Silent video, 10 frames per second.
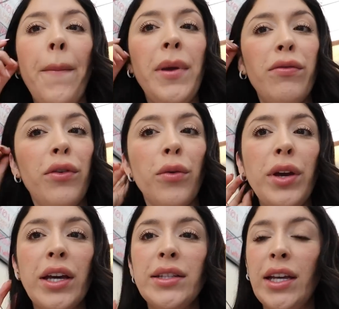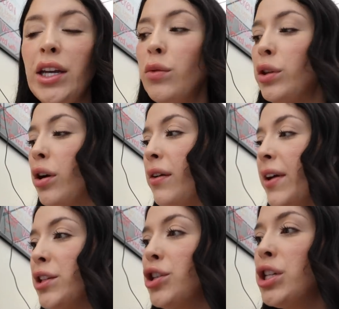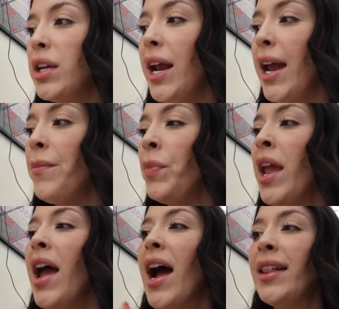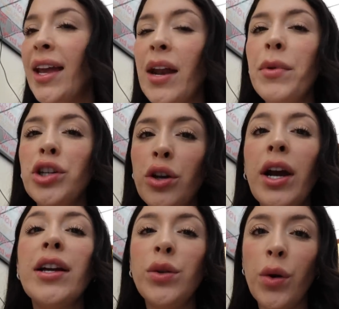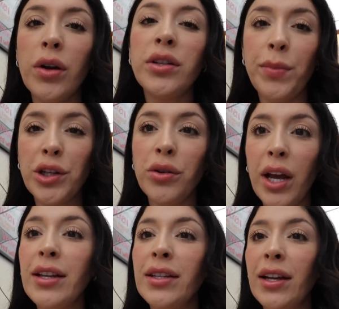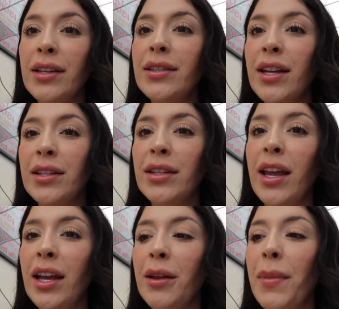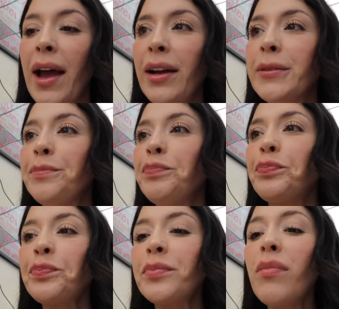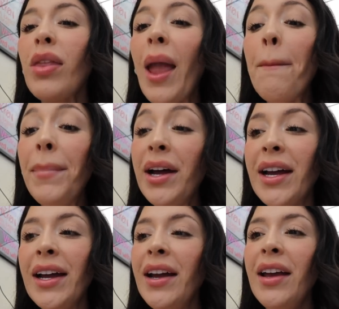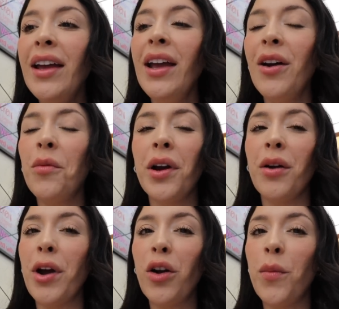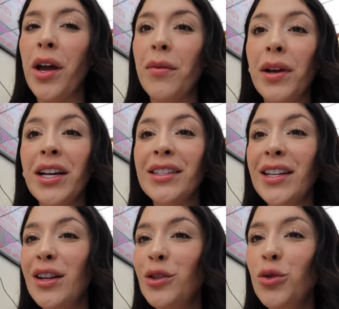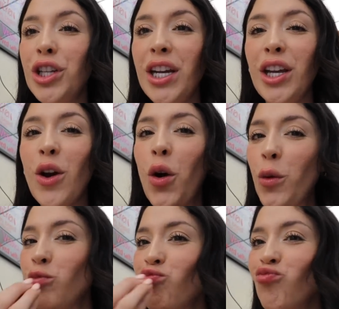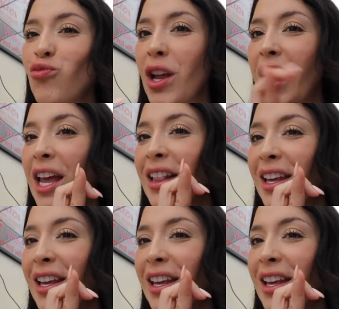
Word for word: before we continue with our adventures today. At the end, I'm gonna show you guys who our special guest is that's staying in the back. But, I'm gonna voy a comer because el suchillo, like